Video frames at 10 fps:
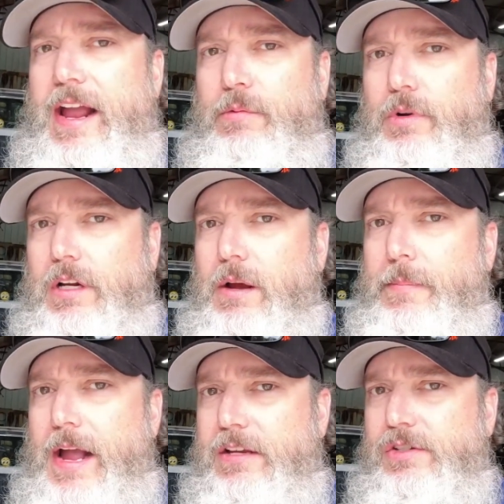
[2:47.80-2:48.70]
had one
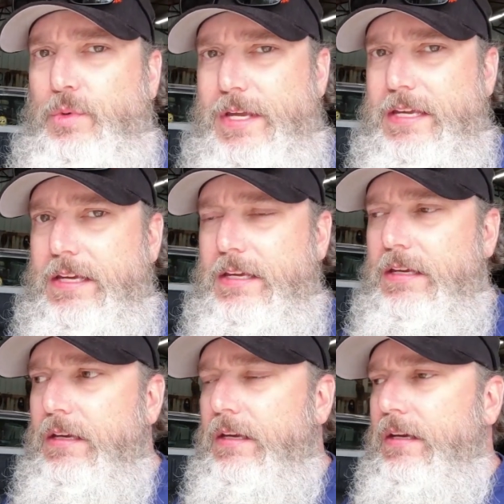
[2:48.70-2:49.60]
come back squeaking,
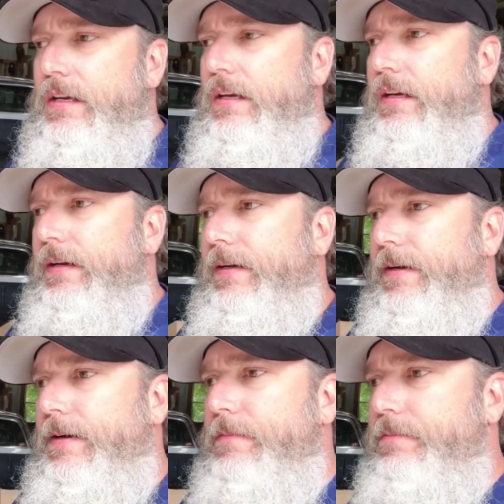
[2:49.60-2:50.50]

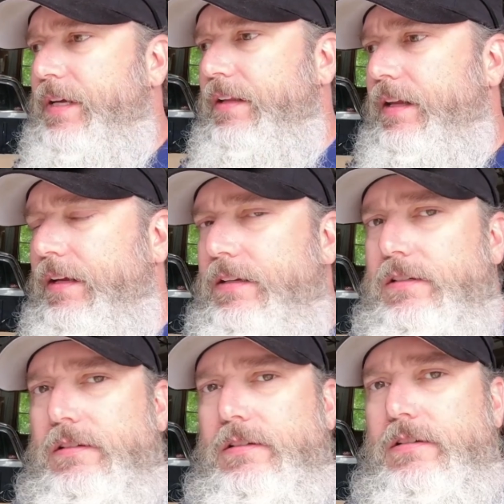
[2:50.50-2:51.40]
um, and they
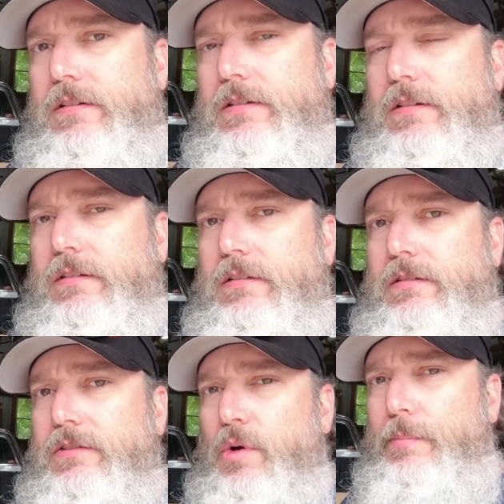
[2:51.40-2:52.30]

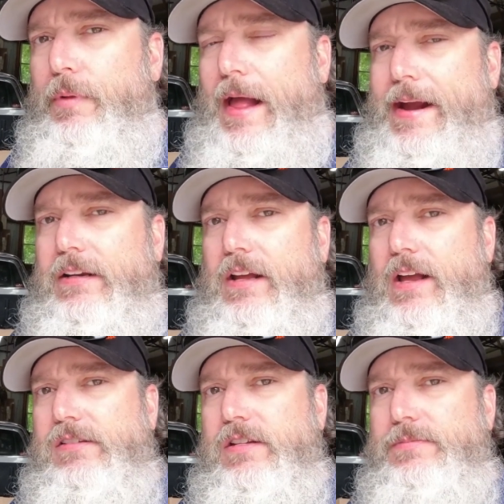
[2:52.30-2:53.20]
don't black
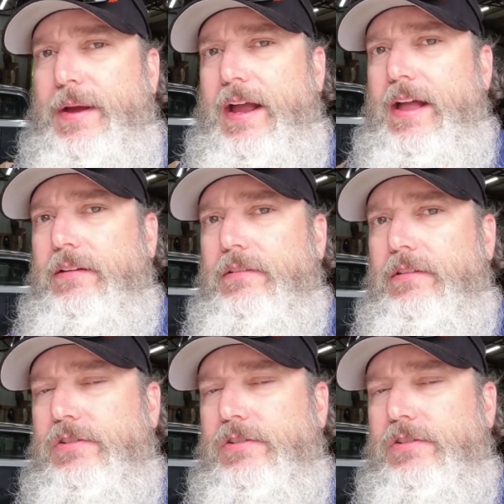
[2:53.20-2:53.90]
dust as bad.